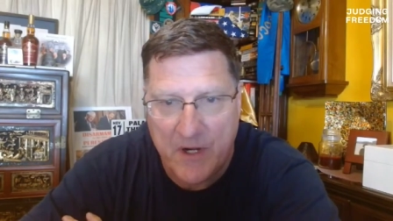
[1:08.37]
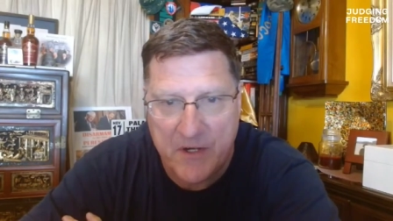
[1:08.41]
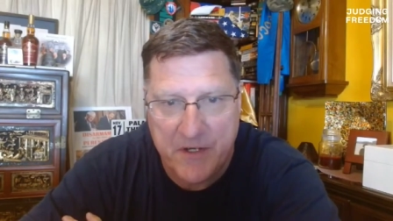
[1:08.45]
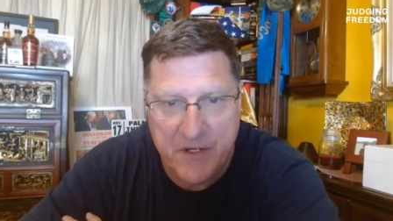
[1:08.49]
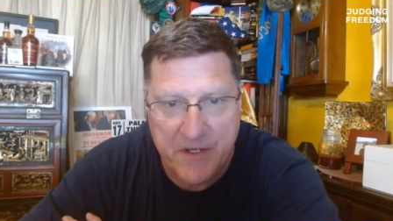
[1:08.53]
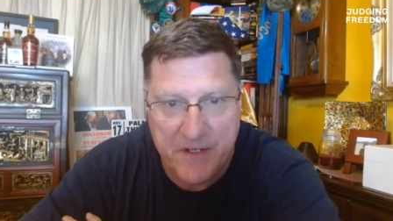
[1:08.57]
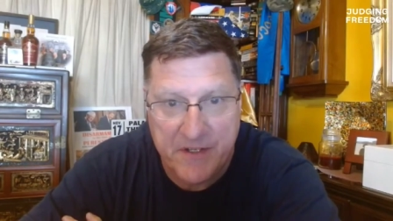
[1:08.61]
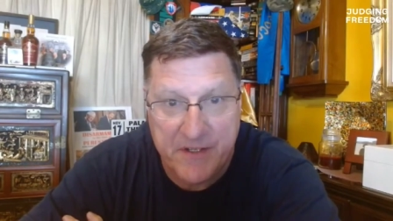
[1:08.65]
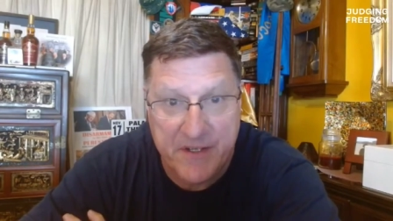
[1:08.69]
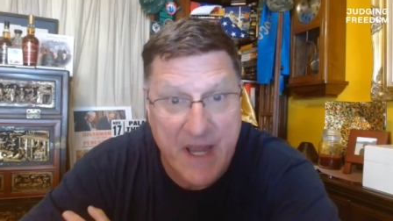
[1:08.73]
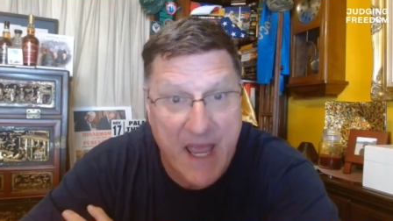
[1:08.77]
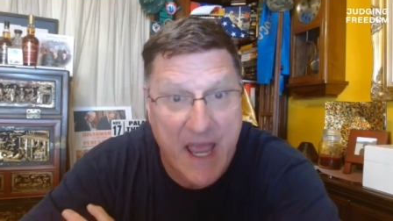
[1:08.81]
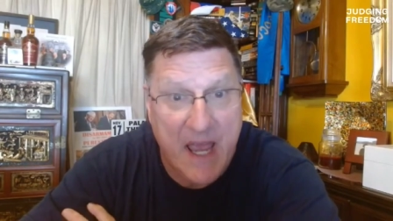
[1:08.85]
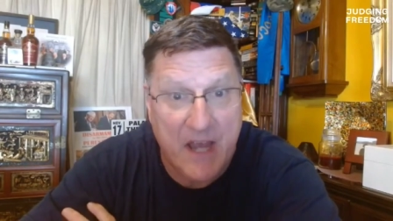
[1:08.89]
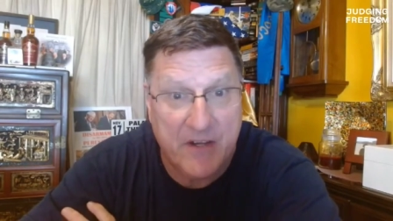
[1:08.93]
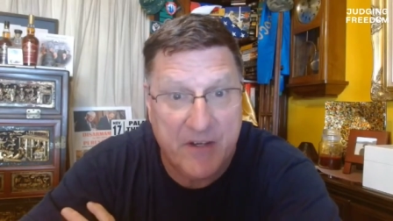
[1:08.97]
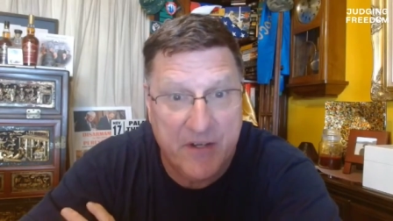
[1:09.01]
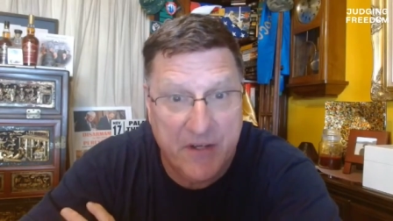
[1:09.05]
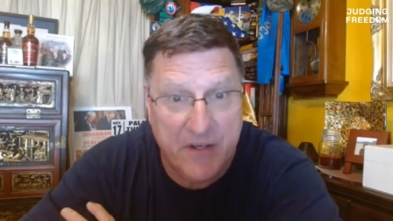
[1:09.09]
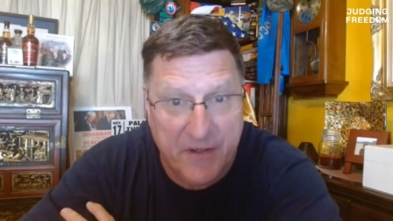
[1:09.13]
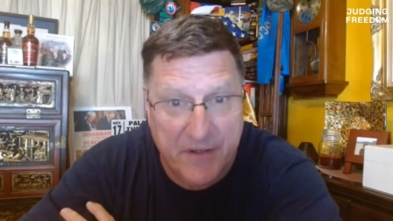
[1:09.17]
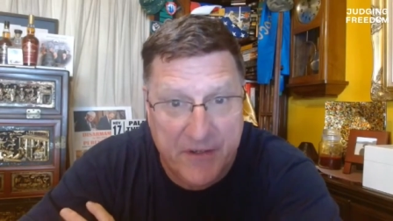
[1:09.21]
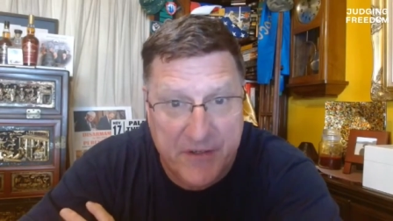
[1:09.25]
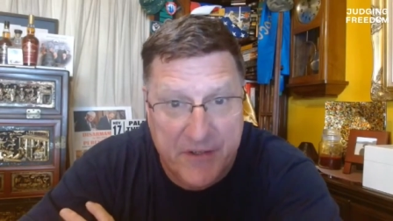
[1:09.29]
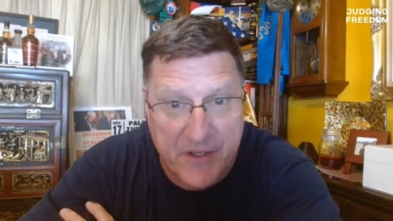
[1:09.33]
Russia's
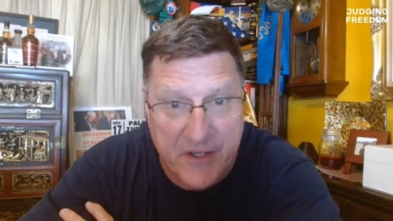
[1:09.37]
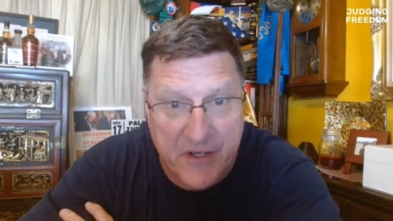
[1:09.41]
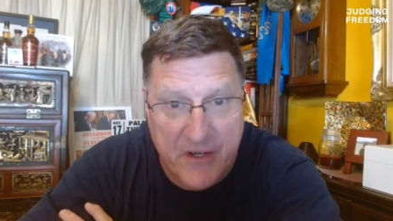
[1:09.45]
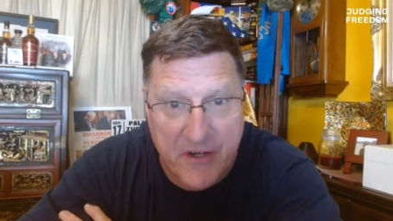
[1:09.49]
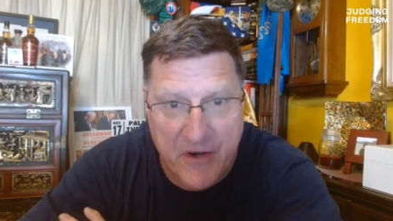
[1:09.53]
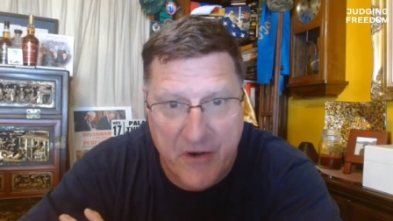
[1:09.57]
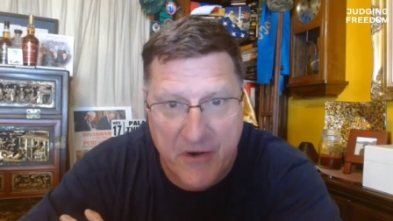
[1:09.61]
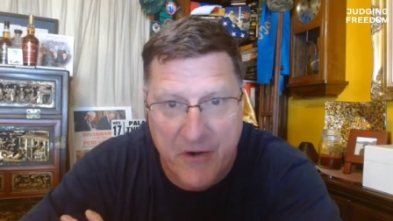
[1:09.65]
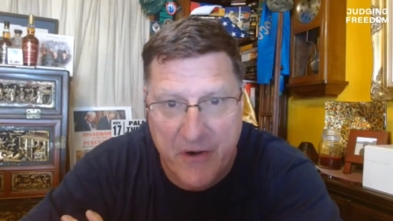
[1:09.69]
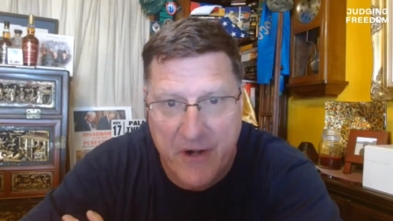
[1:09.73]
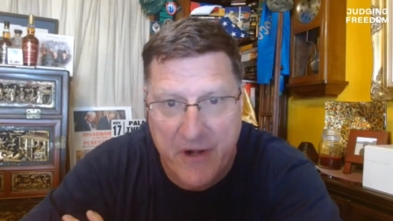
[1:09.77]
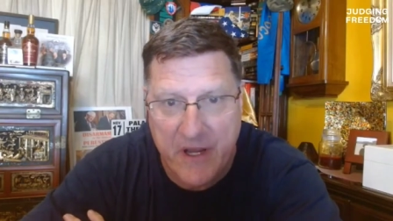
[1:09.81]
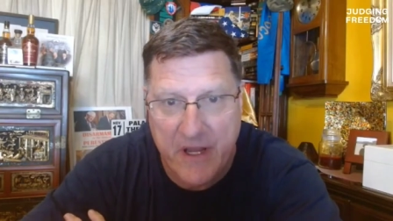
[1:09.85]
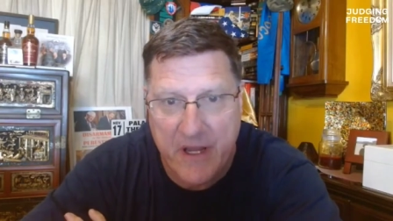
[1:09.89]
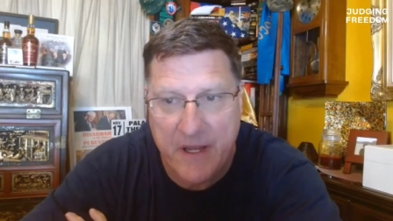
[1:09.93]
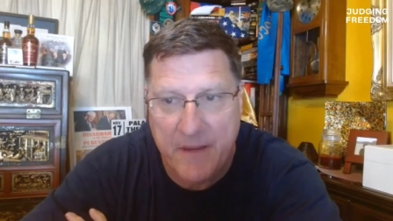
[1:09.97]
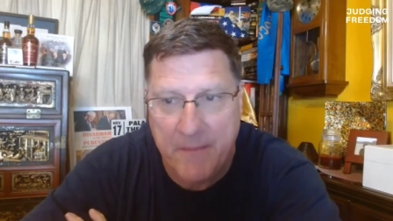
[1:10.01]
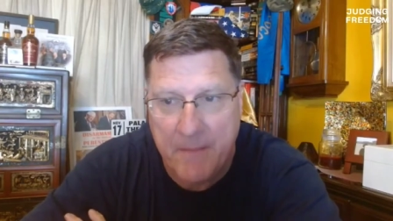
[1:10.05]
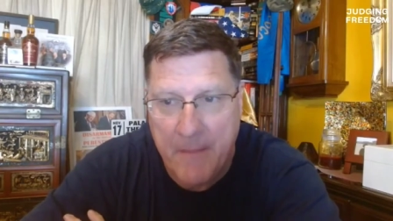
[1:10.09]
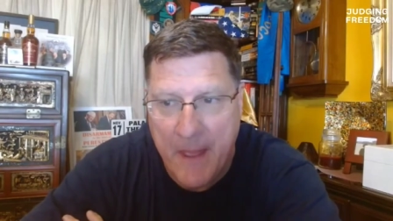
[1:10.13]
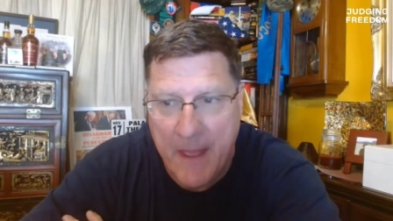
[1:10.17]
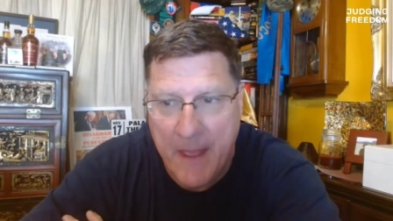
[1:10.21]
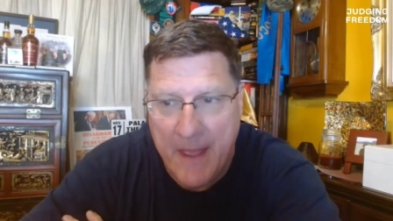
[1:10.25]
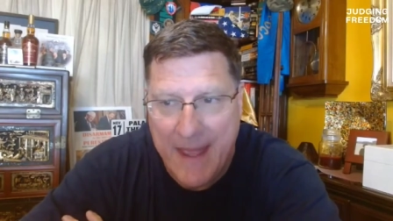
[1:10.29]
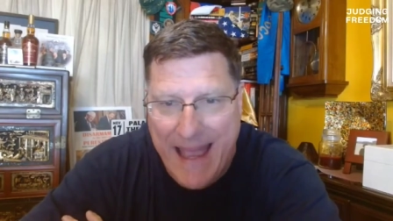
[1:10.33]
national
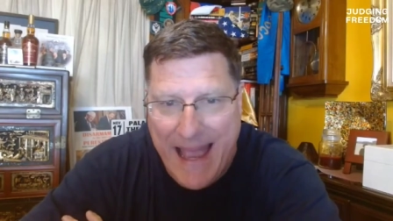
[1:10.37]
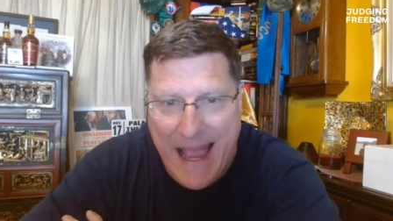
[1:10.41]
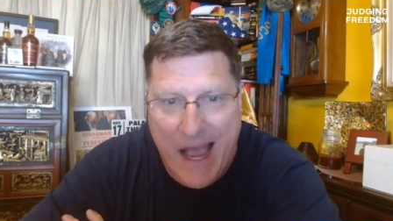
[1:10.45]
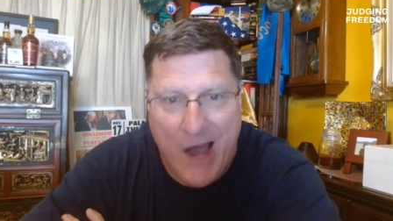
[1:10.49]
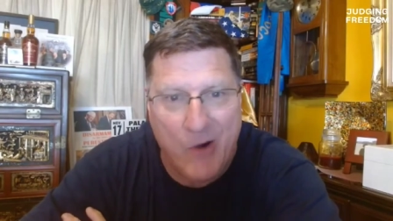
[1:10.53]
security